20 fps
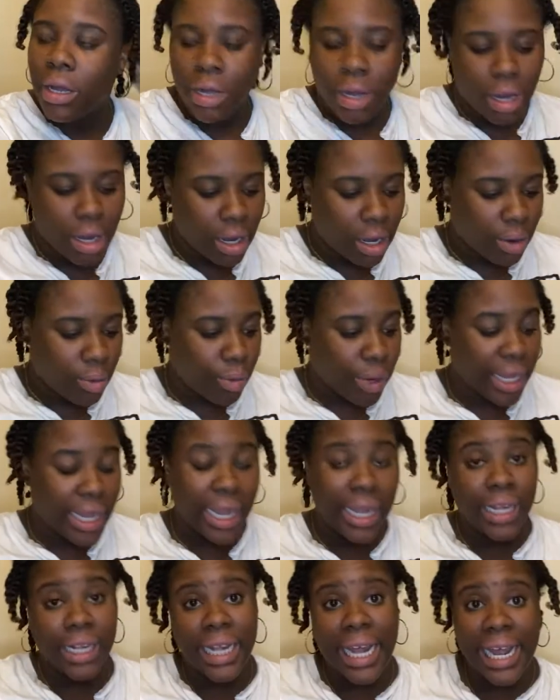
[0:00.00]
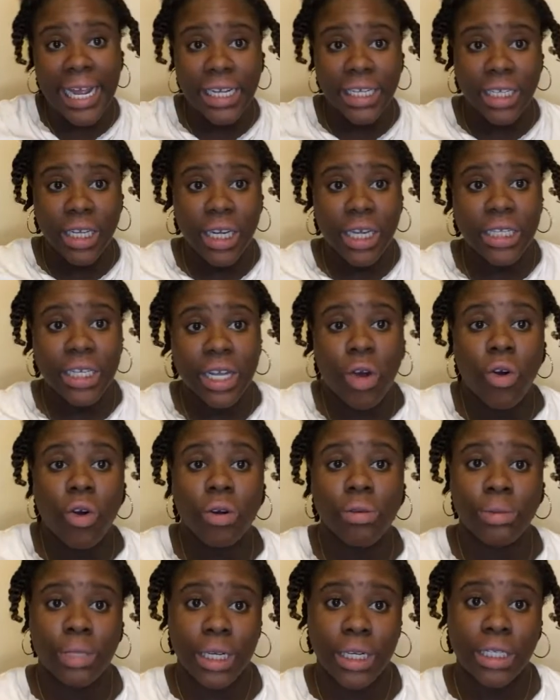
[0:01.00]
Um, we get lazy because our
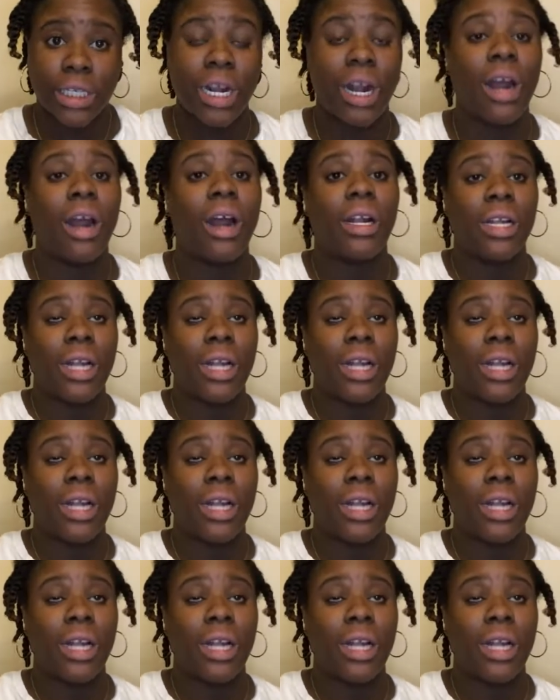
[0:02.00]
arms get tired.